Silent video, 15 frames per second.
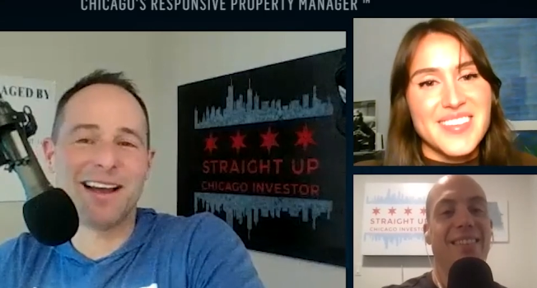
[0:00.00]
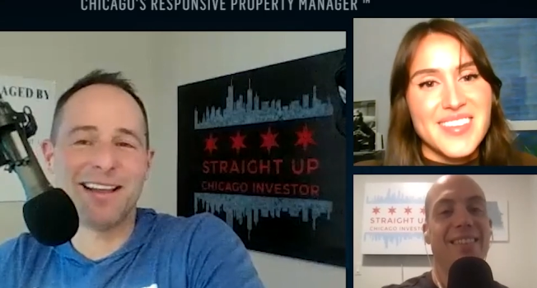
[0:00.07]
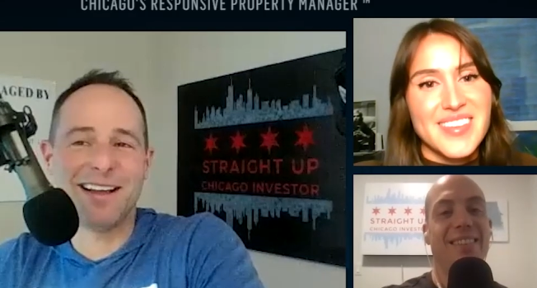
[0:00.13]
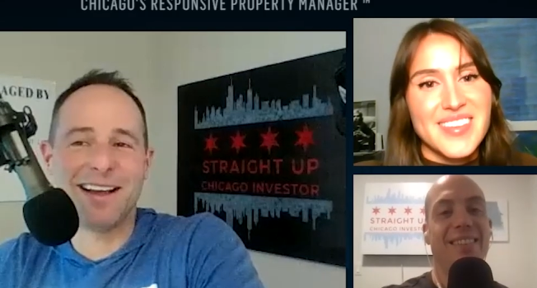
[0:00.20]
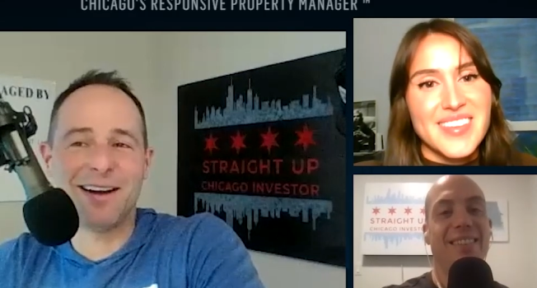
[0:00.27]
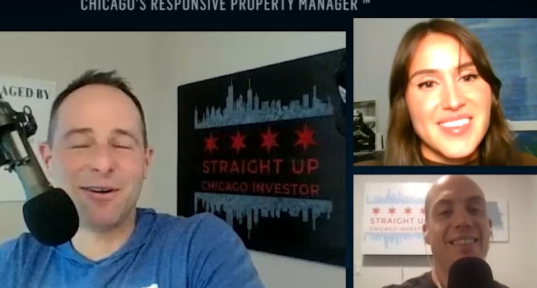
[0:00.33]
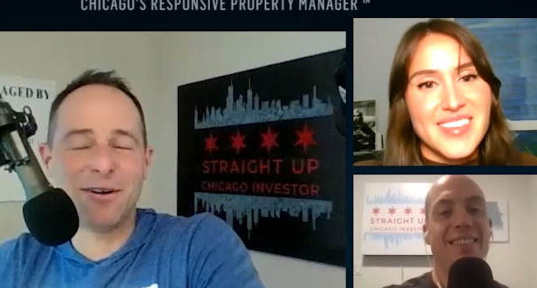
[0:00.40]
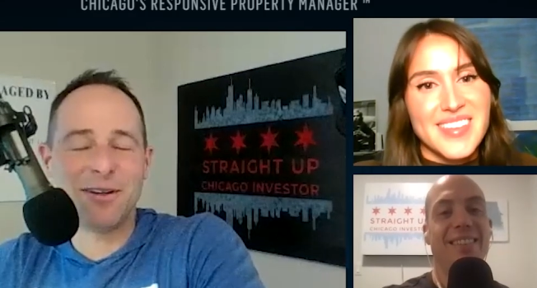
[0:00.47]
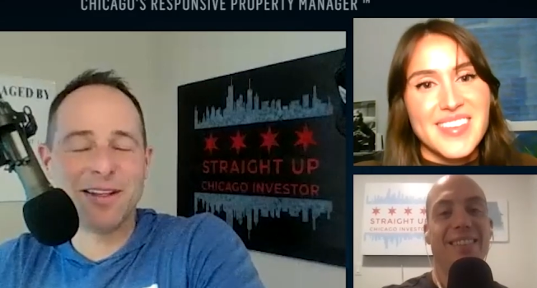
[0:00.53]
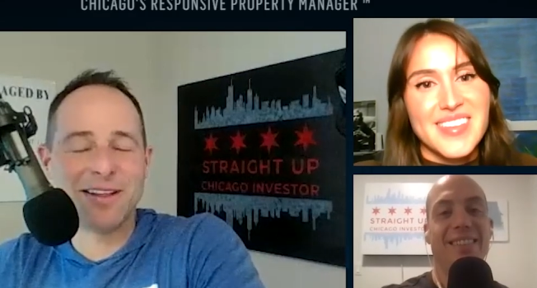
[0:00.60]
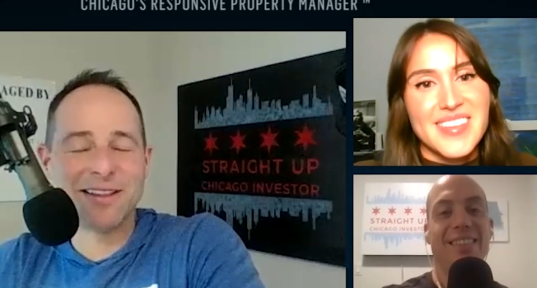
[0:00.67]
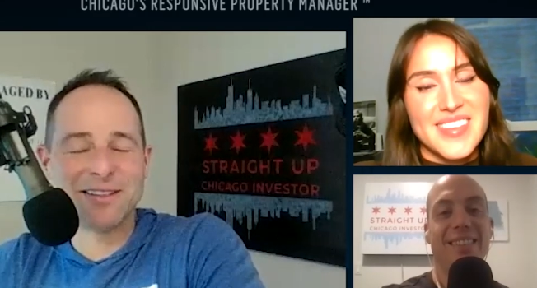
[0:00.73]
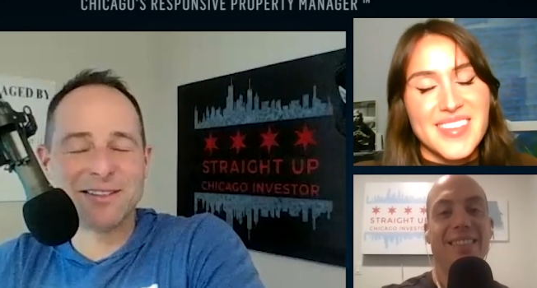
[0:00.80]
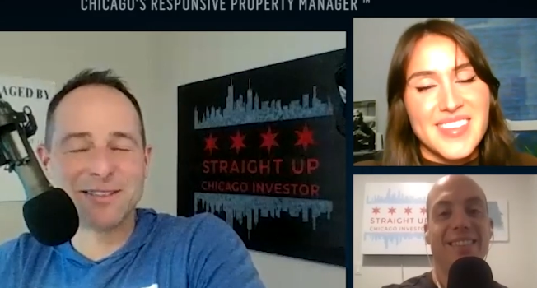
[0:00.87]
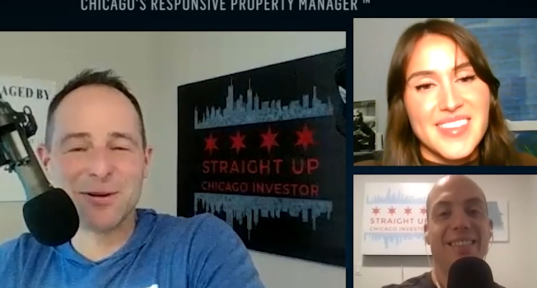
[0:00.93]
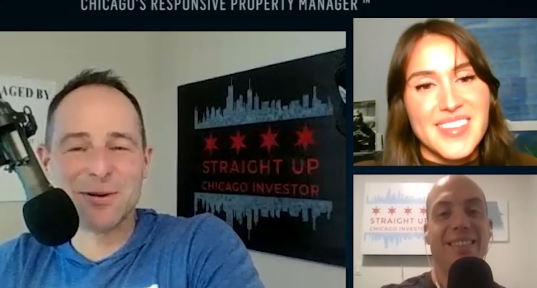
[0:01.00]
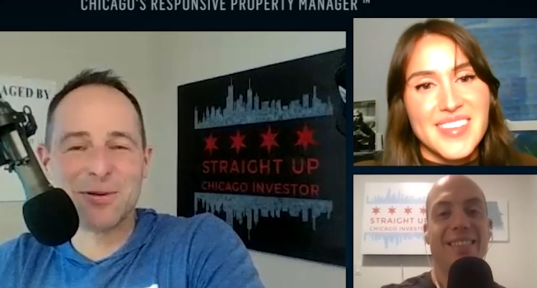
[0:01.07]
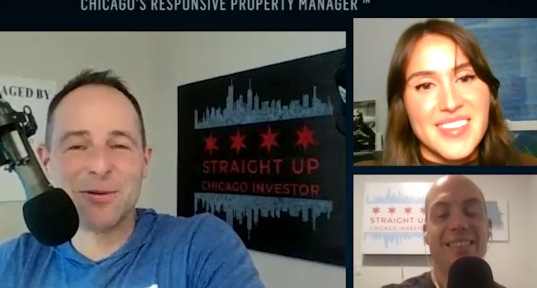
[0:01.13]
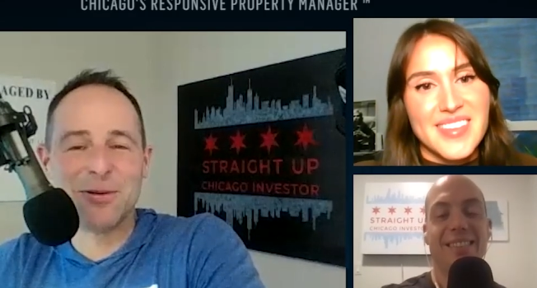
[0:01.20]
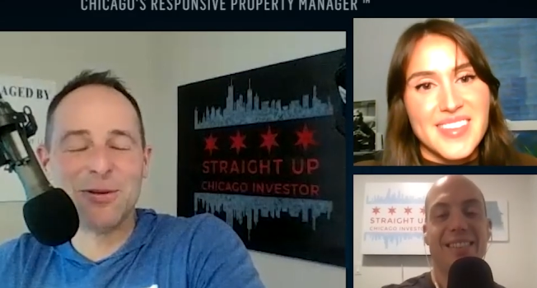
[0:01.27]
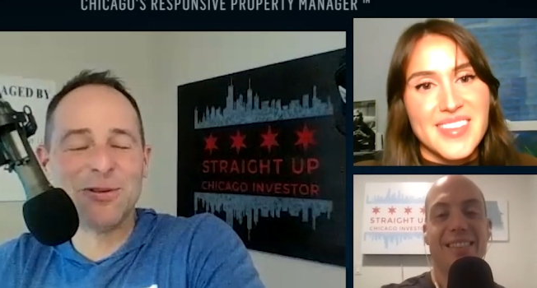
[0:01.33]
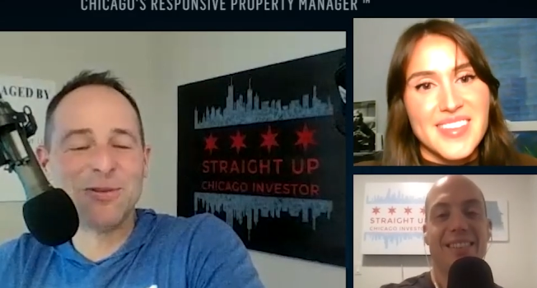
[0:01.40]
Speaker 1: I, I don't know, that, that's so
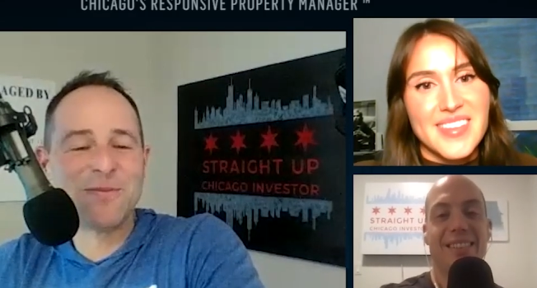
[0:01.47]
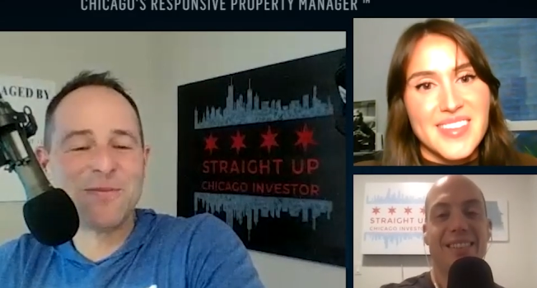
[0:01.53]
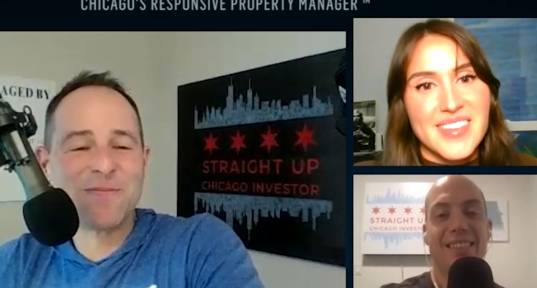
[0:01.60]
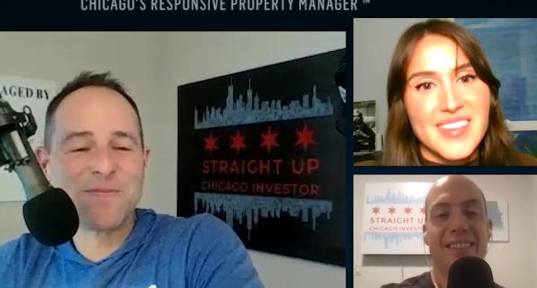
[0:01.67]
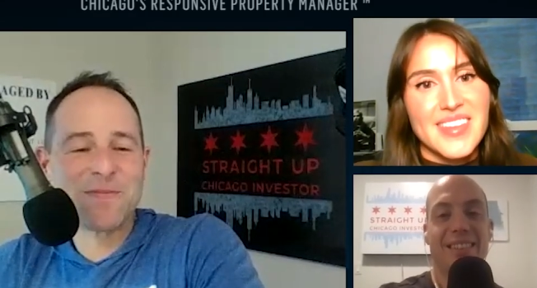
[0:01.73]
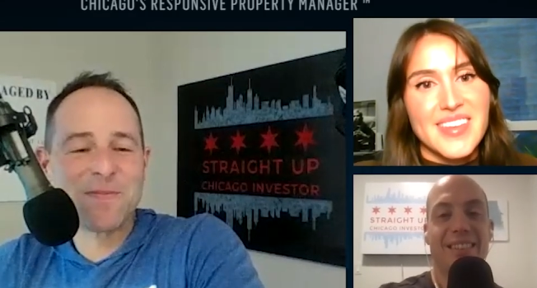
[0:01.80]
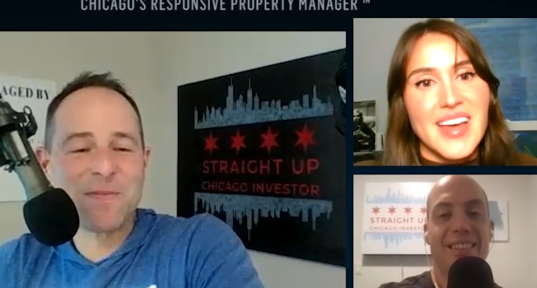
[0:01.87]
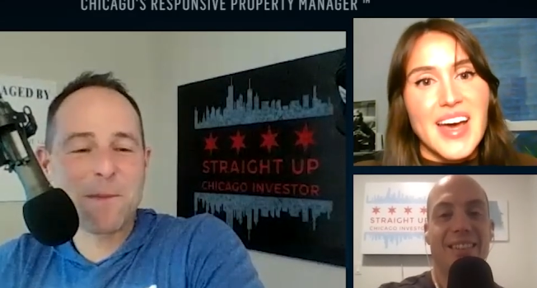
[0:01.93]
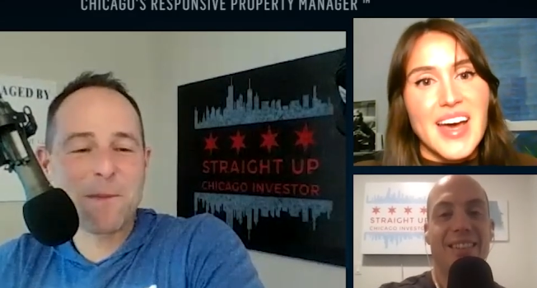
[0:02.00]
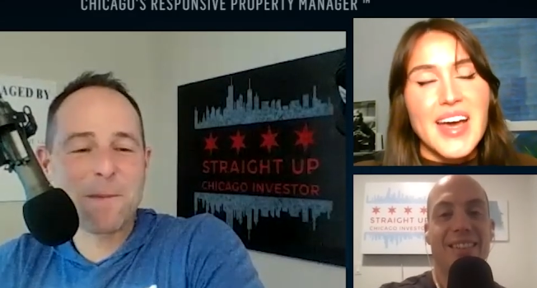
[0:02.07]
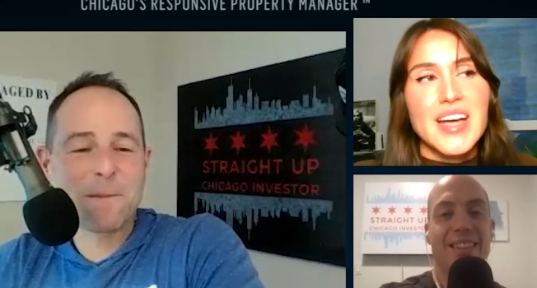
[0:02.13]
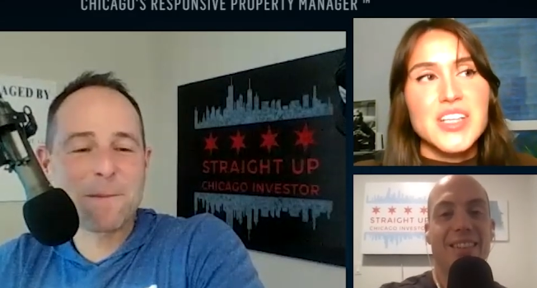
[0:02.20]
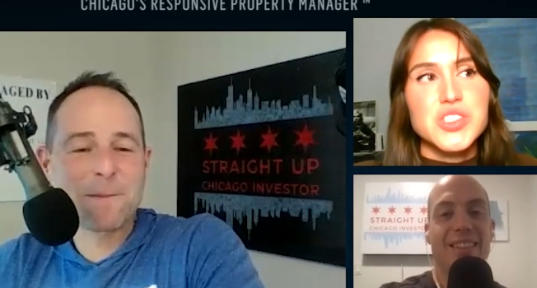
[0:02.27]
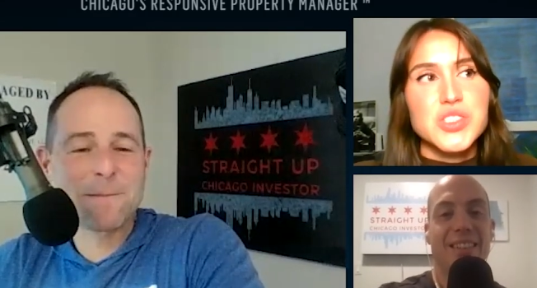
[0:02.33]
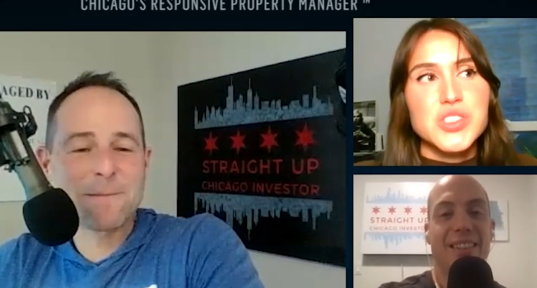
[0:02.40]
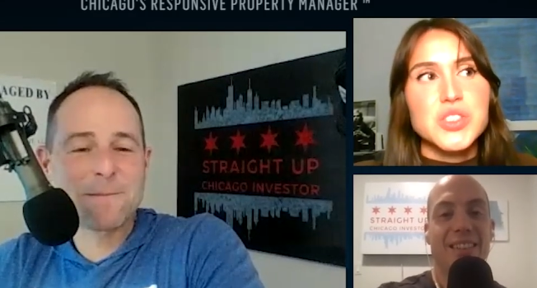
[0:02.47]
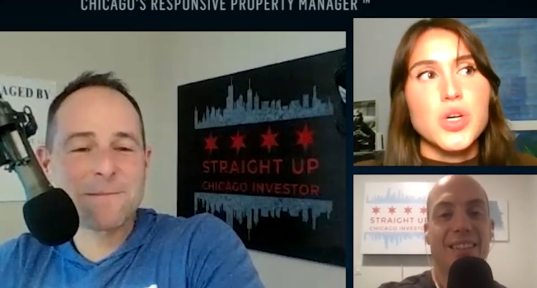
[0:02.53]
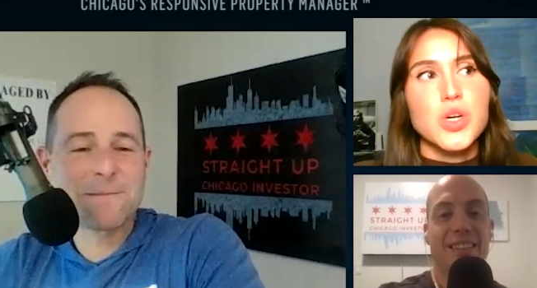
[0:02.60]
cool.
Speaker 2: I actually